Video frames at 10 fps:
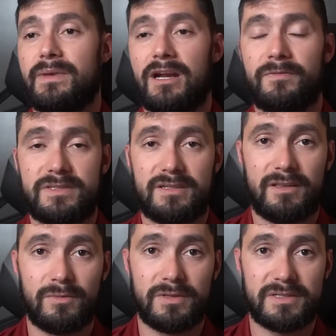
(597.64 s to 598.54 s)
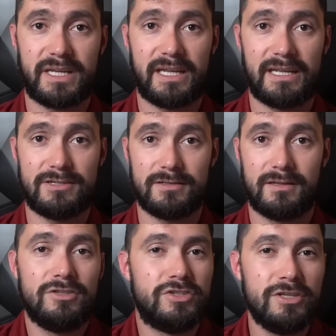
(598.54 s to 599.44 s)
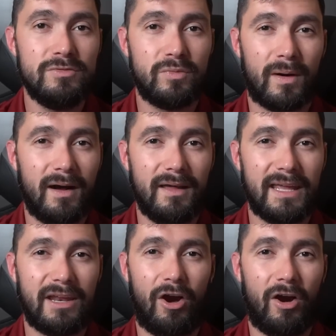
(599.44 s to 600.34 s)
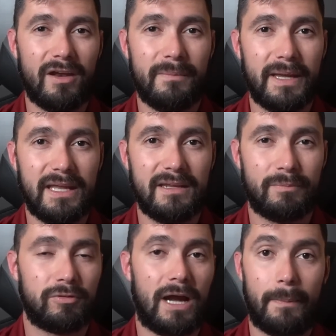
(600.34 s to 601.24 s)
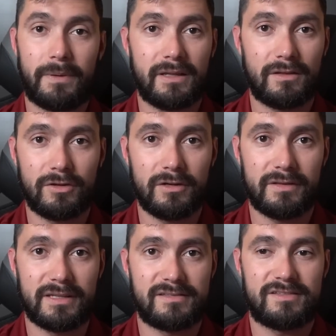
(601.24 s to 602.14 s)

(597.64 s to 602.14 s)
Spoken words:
matter if it's another real estate agent. Do you want an automated property alert that's